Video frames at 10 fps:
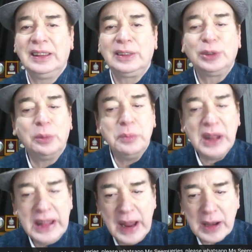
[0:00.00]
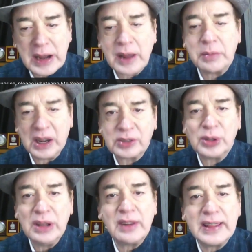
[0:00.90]
So many a time, that's
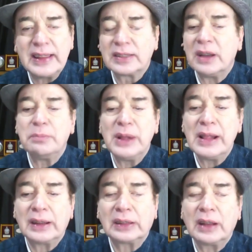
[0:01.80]
only one example that